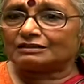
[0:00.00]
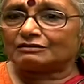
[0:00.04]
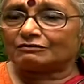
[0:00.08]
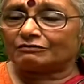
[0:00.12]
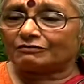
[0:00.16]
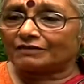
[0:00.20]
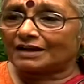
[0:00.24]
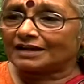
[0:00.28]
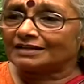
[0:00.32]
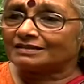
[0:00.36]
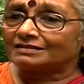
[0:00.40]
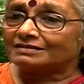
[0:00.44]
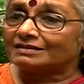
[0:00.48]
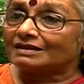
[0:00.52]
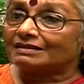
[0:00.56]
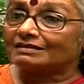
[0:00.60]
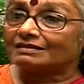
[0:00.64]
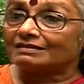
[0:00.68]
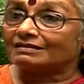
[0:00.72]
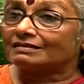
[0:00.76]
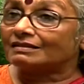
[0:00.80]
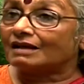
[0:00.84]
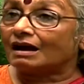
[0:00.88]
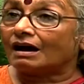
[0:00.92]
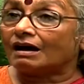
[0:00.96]
defects that
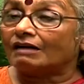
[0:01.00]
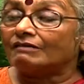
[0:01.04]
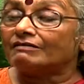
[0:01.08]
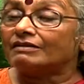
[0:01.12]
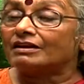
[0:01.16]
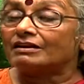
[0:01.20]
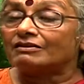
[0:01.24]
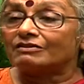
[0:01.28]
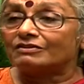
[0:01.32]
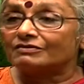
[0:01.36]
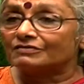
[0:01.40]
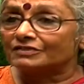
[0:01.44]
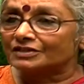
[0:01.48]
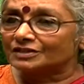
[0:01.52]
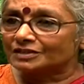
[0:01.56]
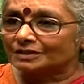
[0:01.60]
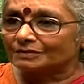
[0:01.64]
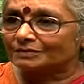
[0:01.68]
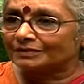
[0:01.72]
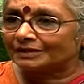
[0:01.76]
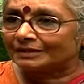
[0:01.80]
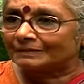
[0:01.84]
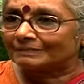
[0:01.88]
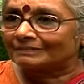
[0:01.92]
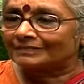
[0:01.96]
are
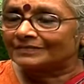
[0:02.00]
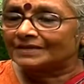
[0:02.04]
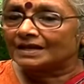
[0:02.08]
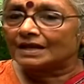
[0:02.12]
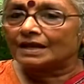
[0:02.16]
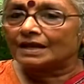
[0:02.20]
irreversible,